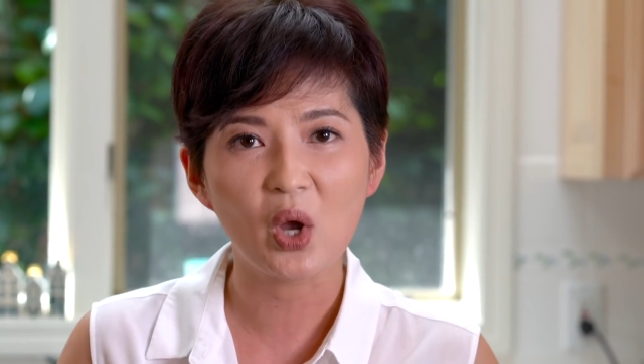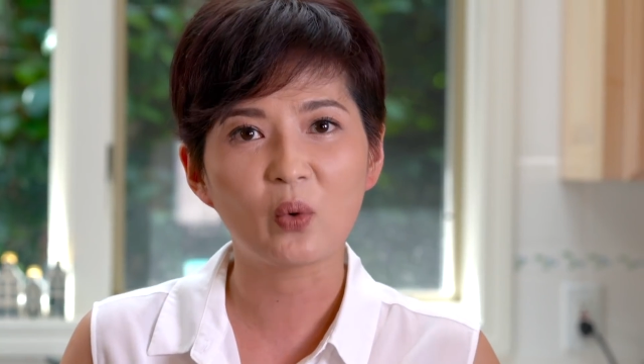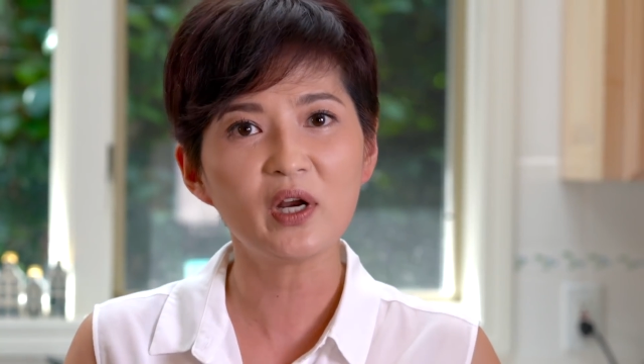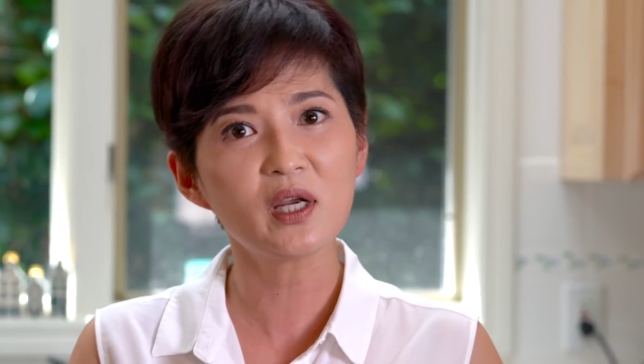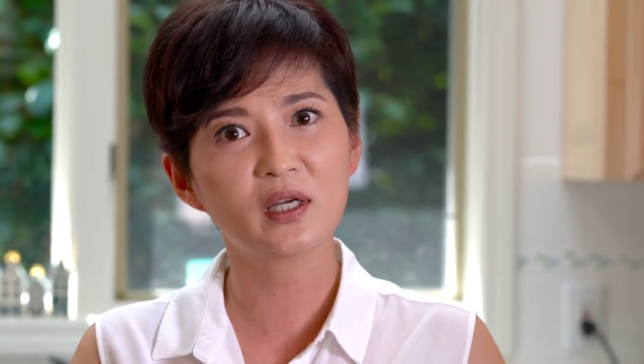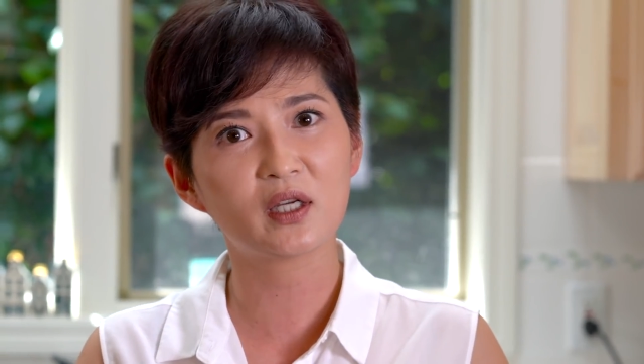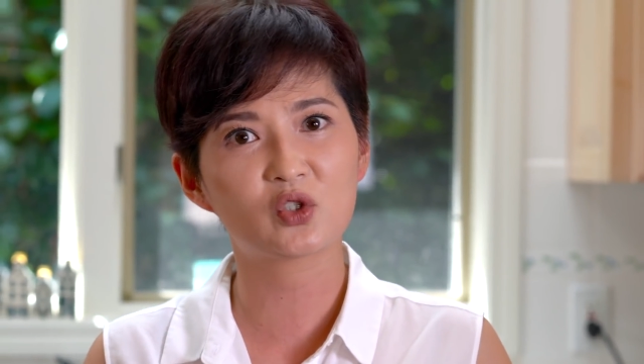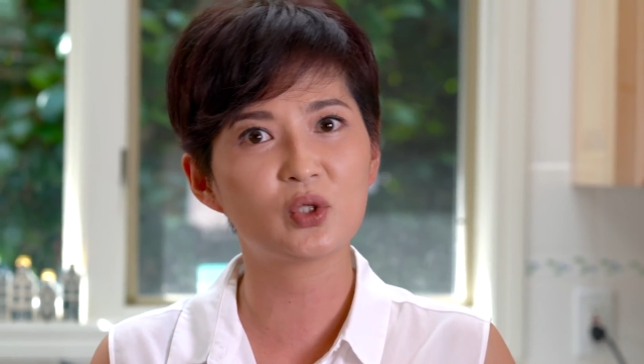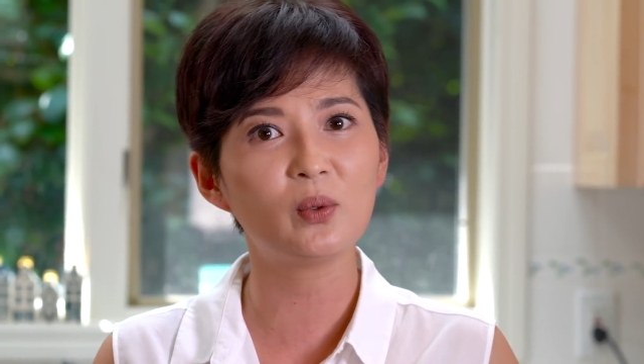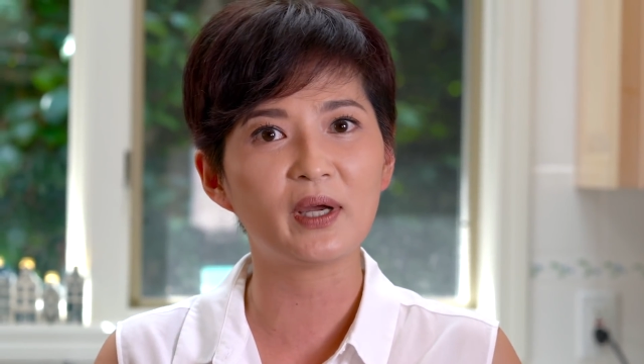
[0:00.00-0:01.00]
We're gonna
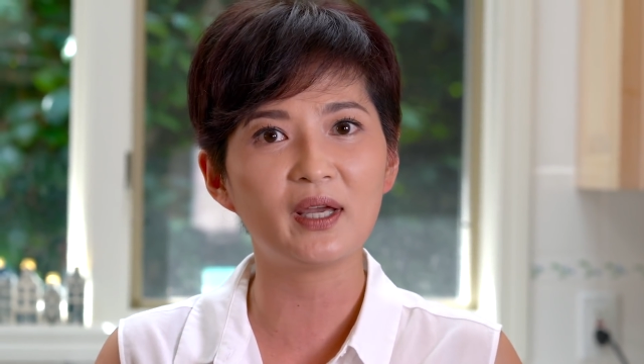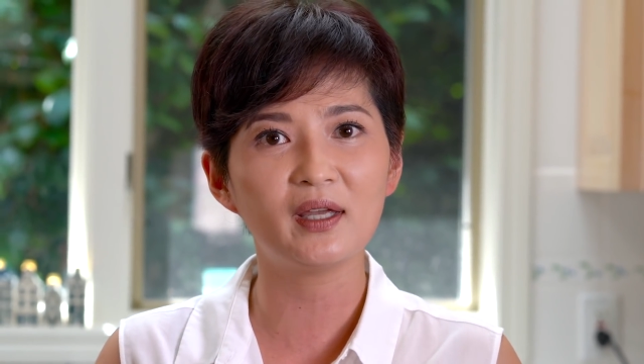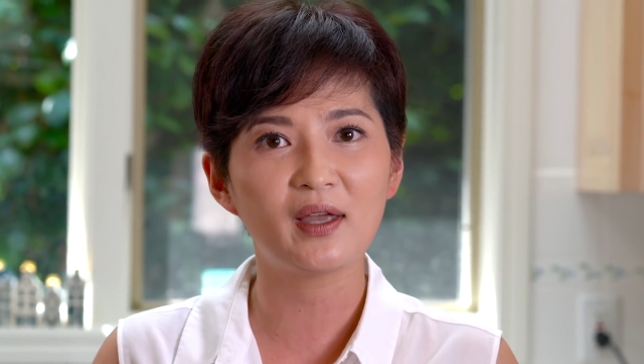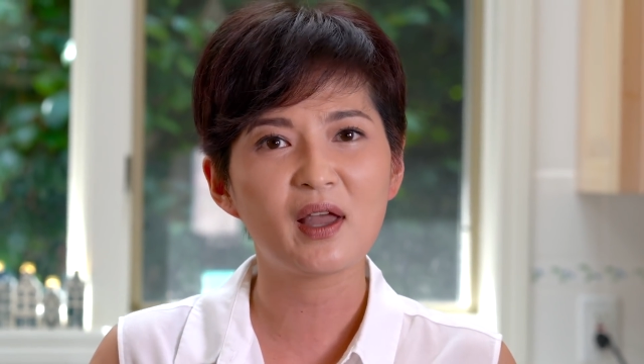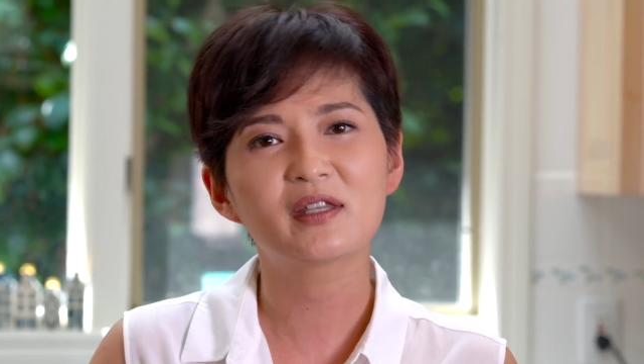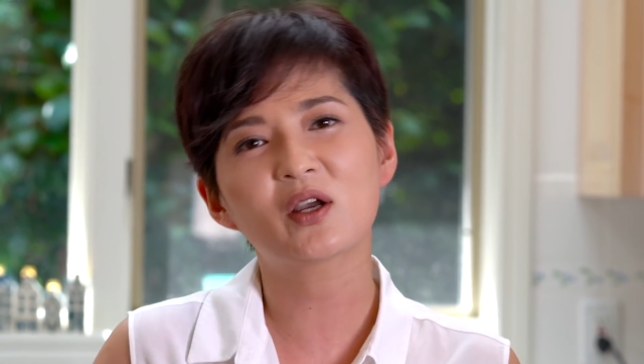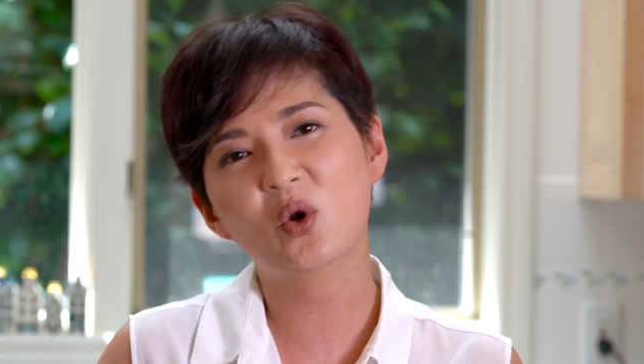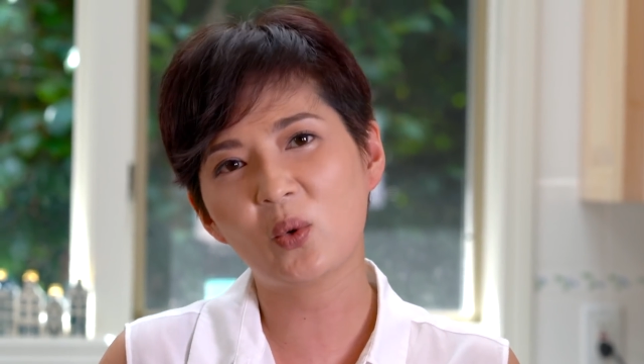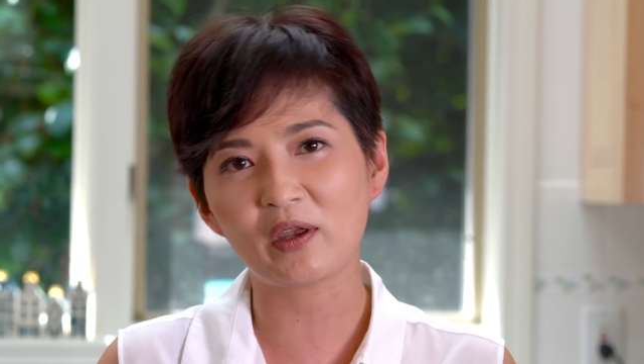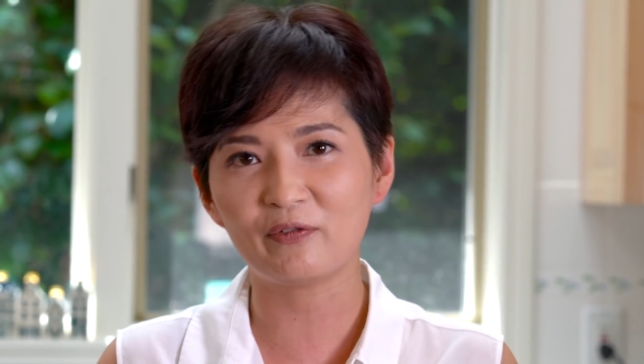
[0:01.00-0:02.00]
do it the
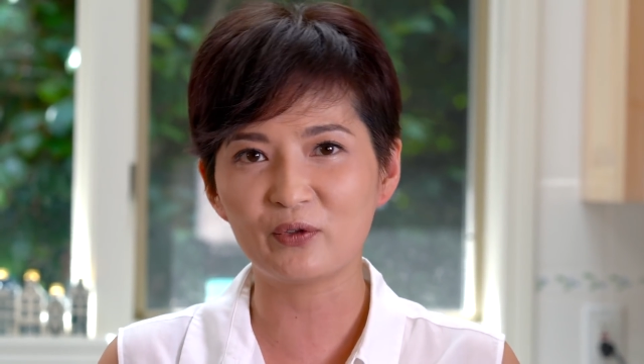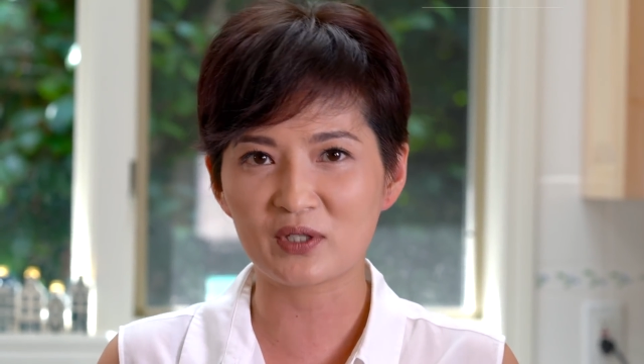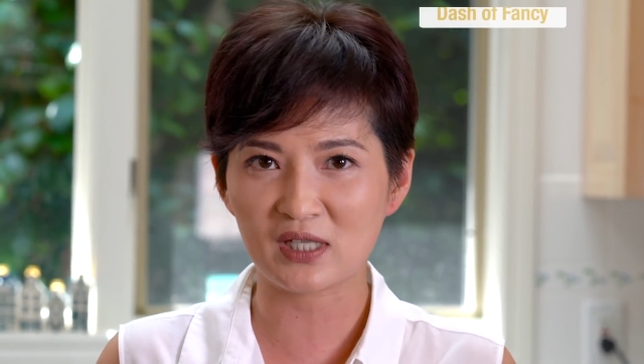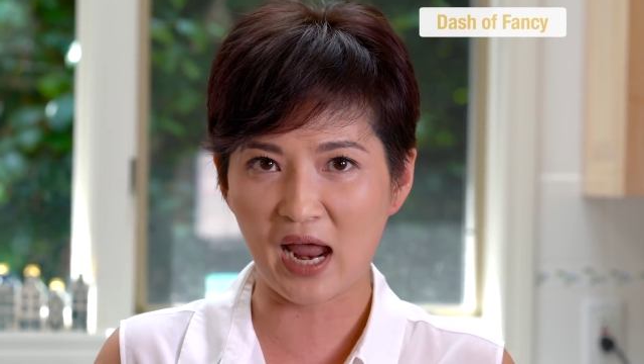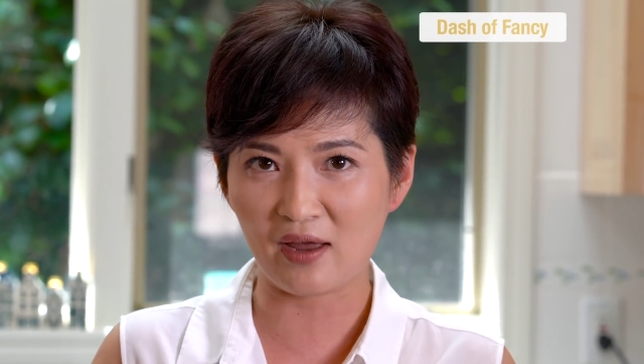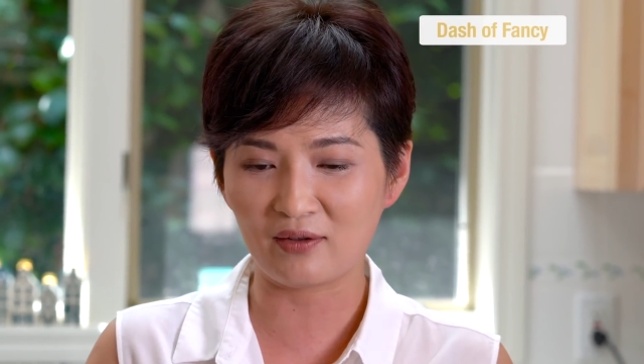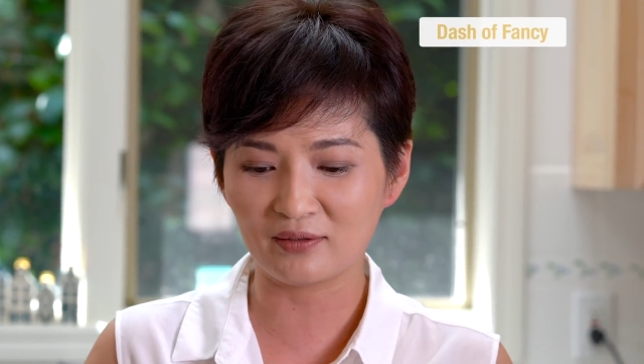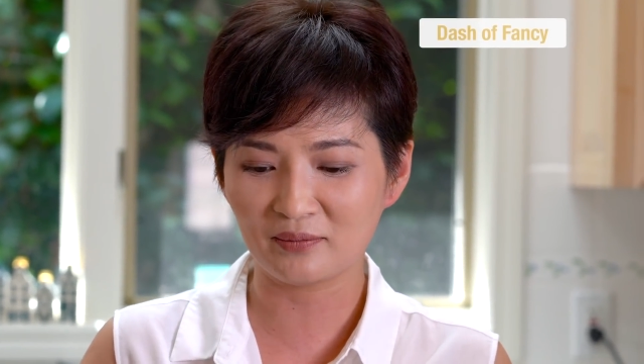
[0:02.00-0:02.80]
Guifu style.